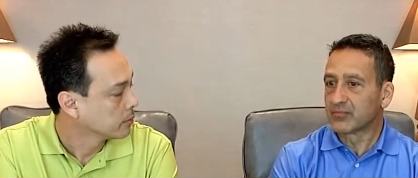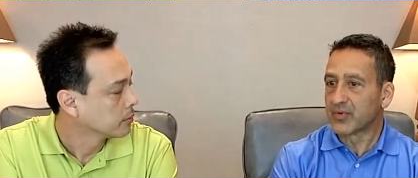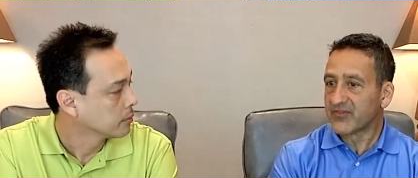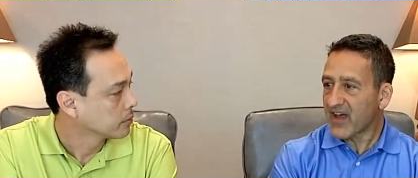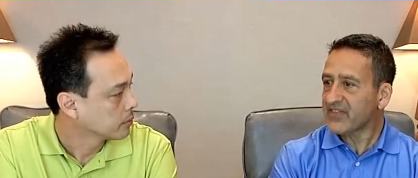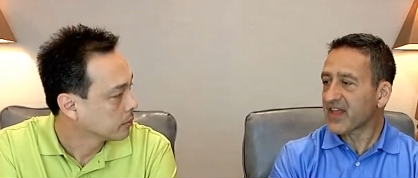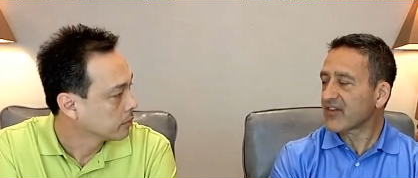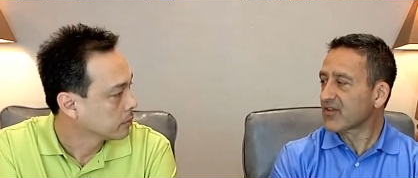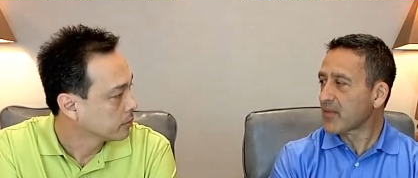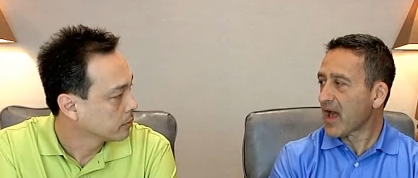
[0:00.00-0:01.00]
Speaker 1: prevent
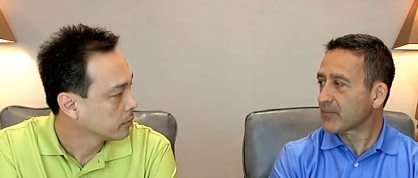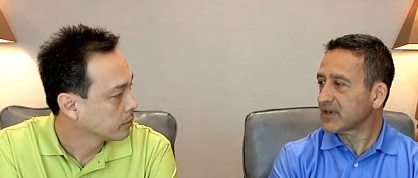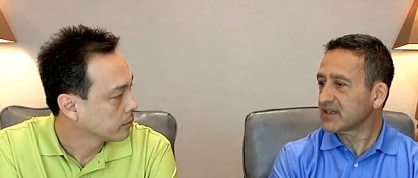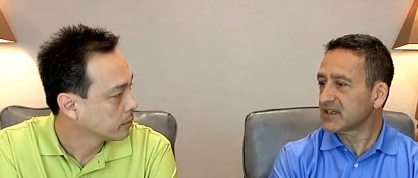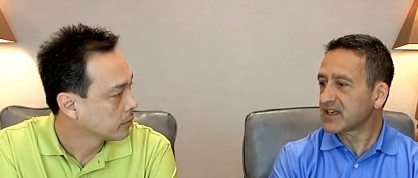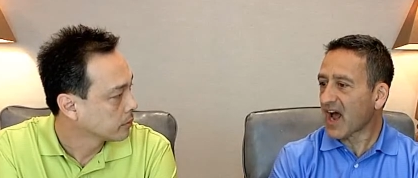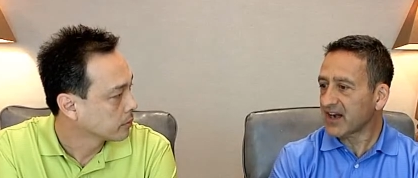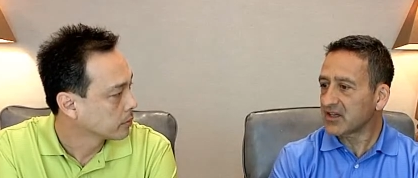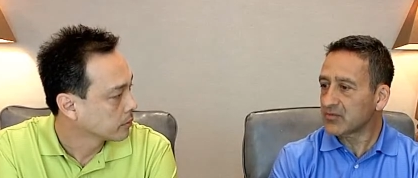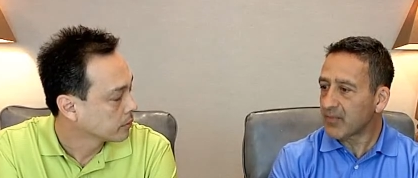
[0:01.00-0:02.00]
that from happening and how
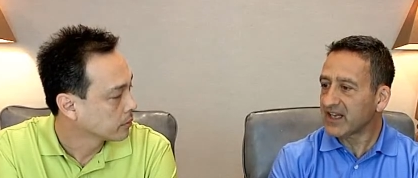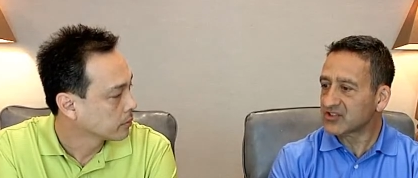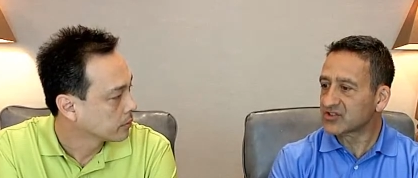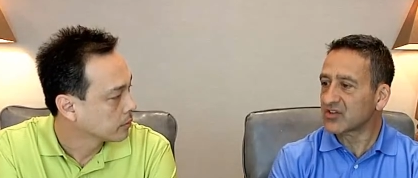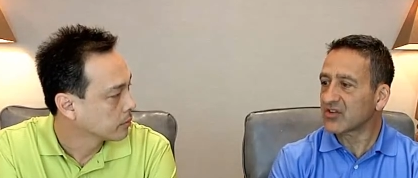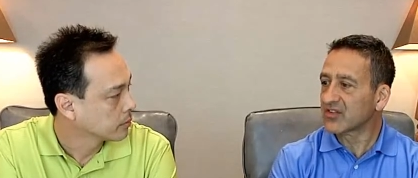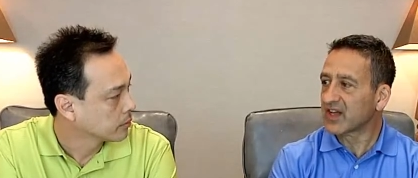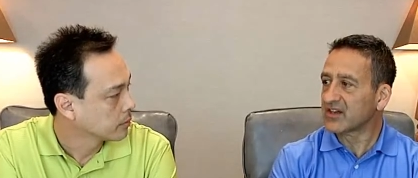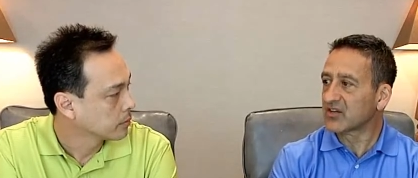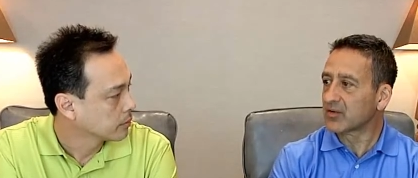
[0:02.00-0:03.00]
do you make sure
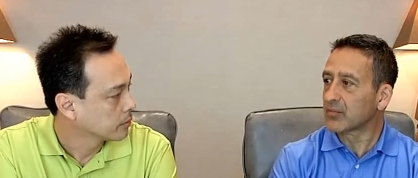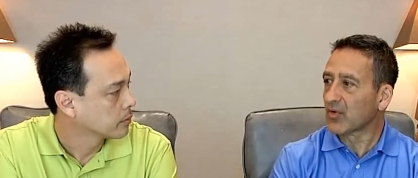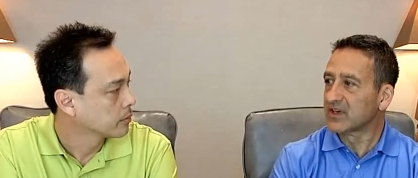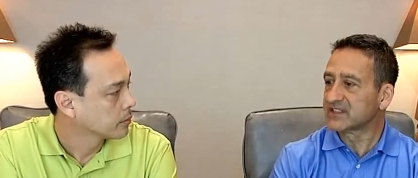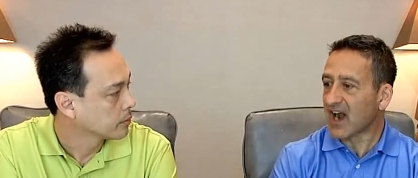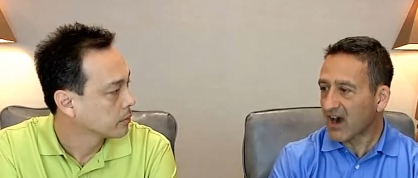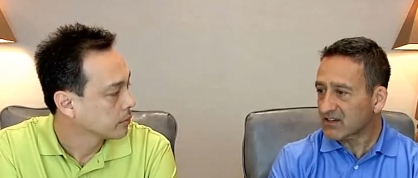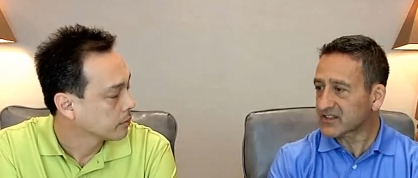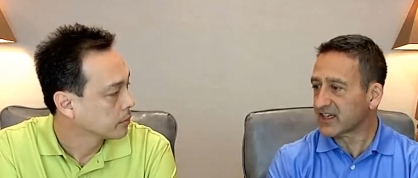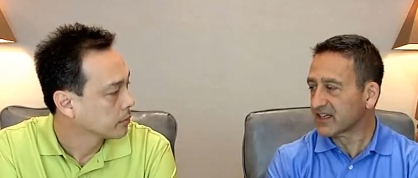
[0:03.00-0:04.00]
that your employees are
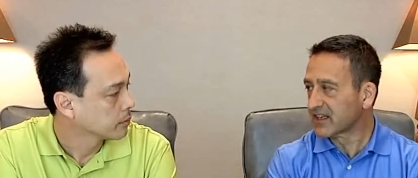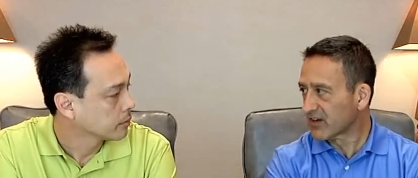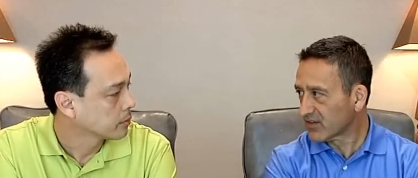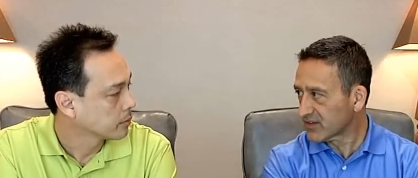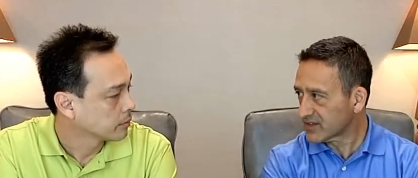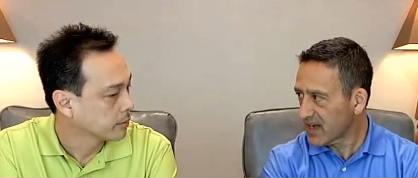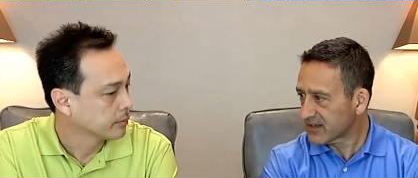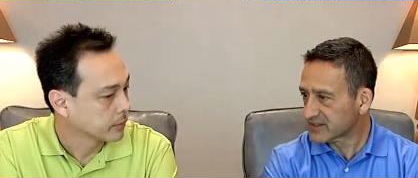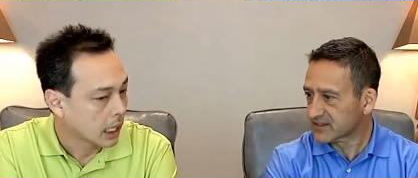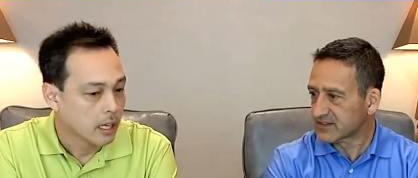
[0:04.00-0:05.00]
taking care of the tasks?
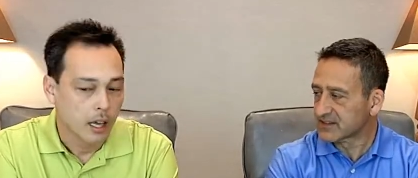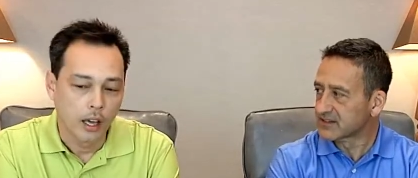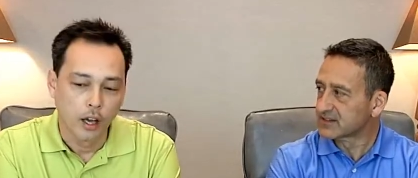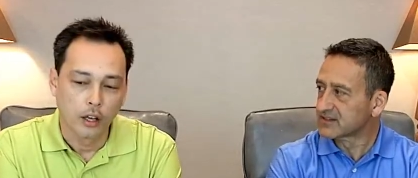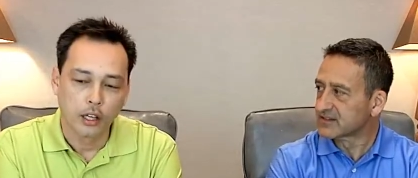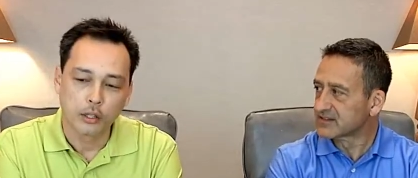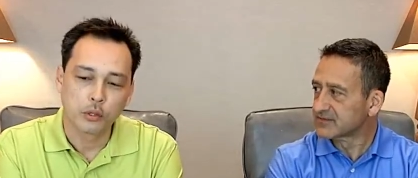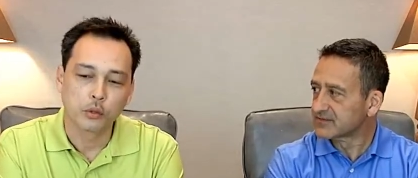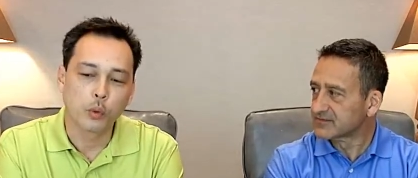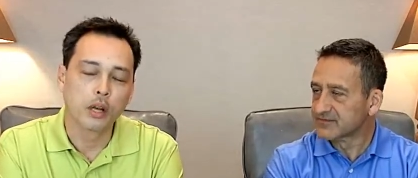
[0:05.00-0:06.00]
Speaker 2: Well, uh,
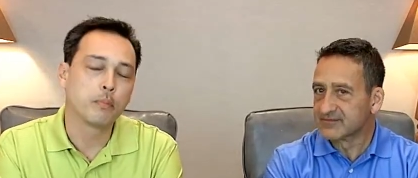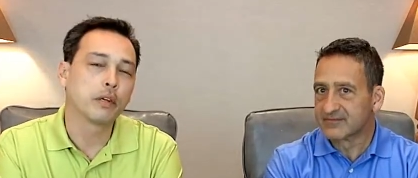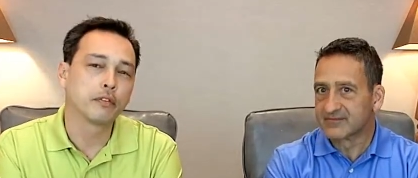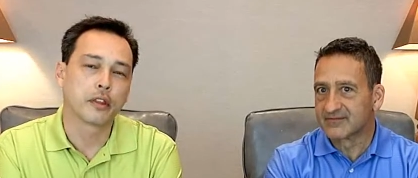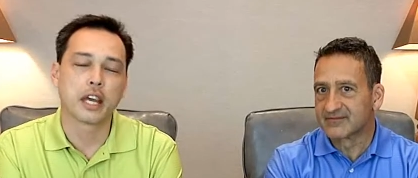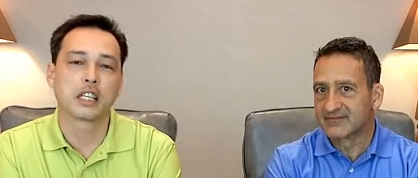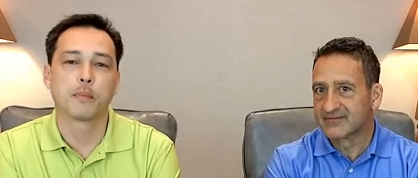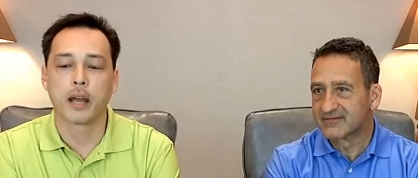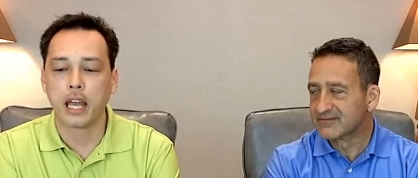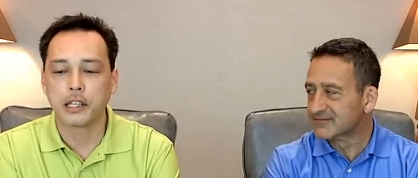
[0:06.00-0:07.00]
it's one of the beautiful things
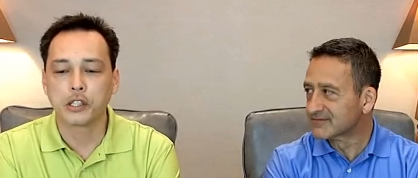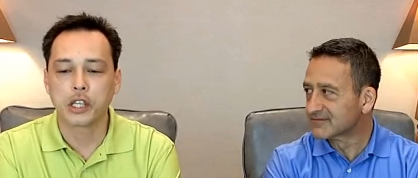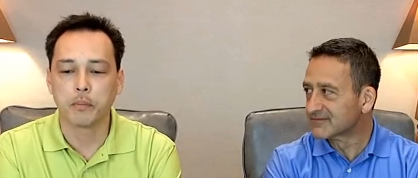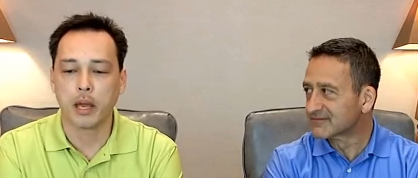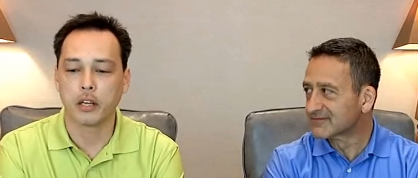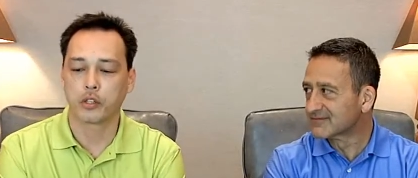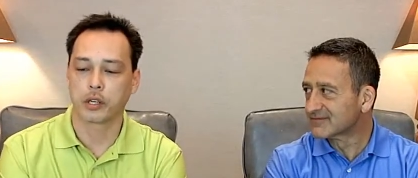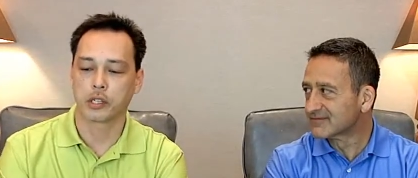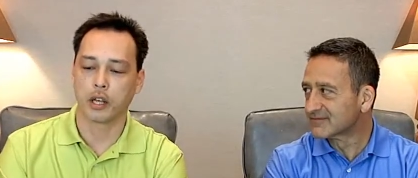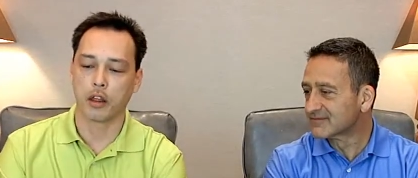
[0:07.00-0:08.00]
about Agency
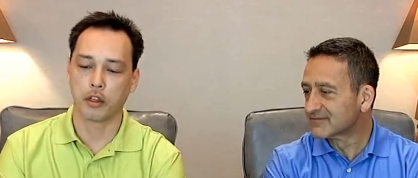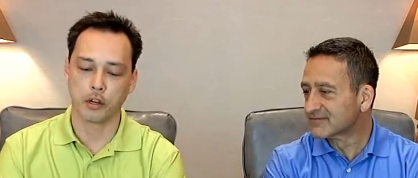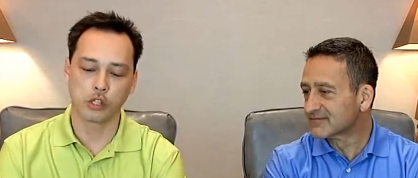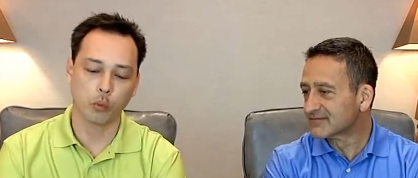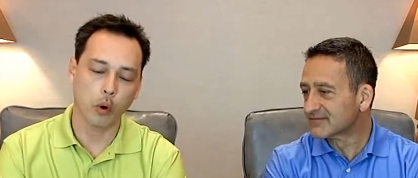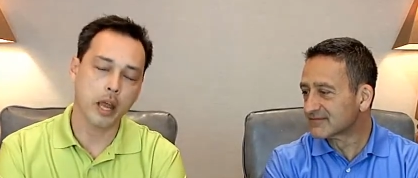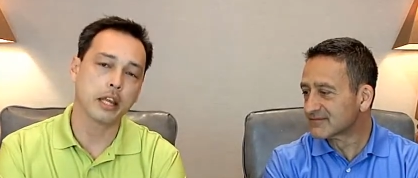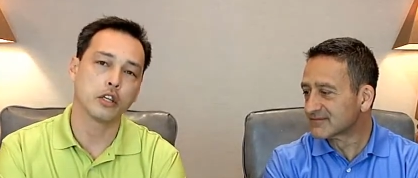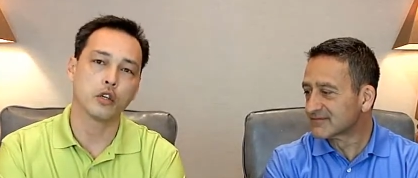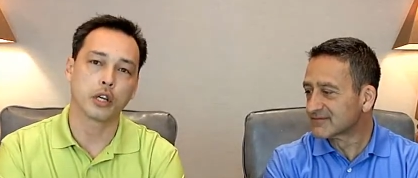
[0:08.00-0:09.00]
Matrix. There's a way
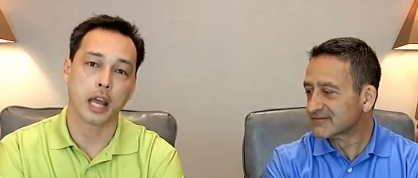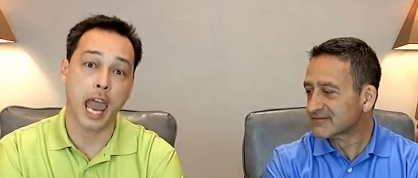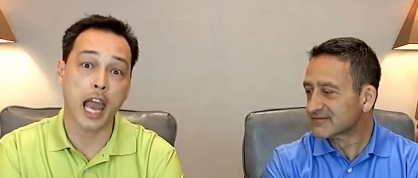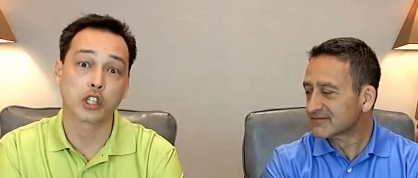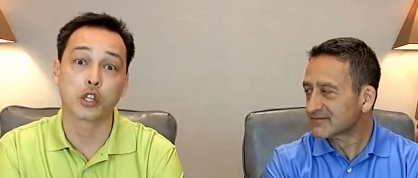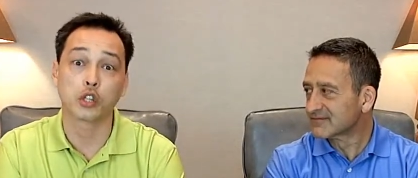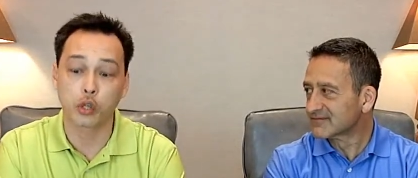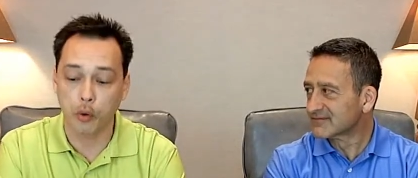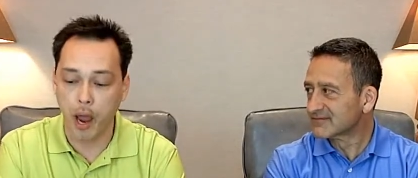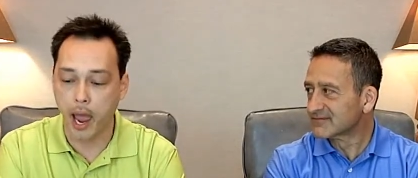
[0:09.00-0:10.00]
that you can actually
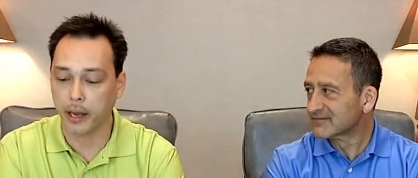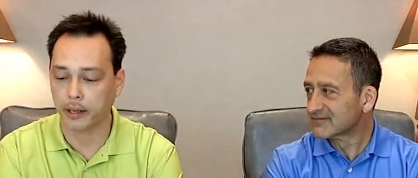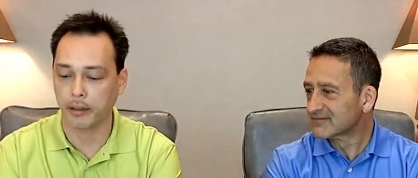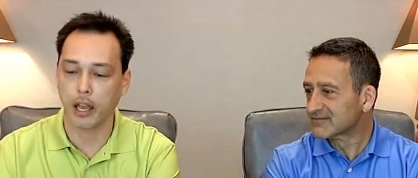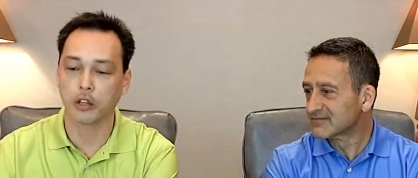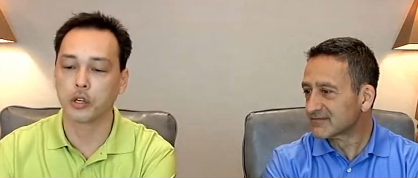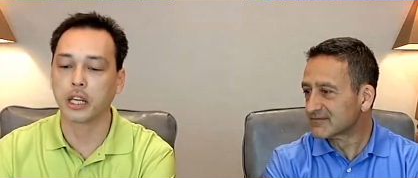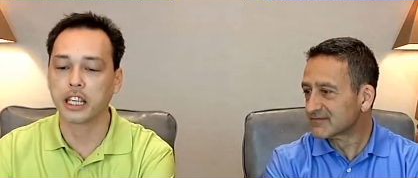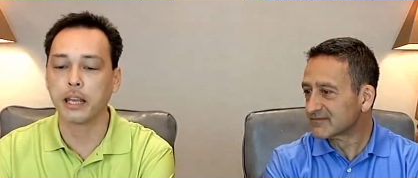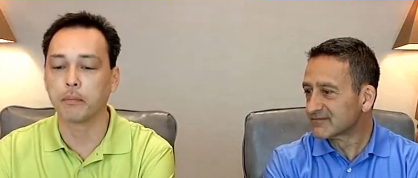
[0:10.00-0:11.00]
track and you can
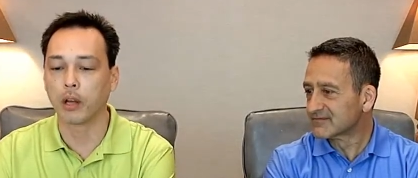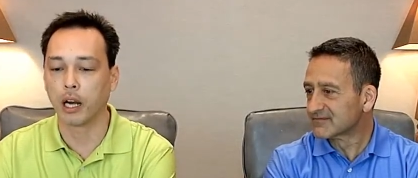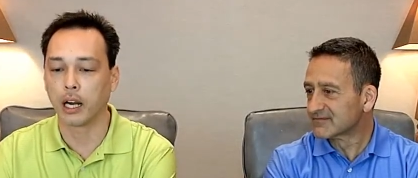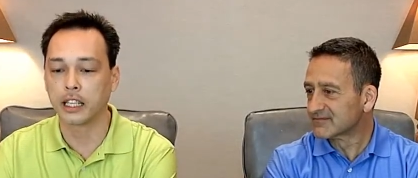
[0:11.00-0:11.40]
keep uh,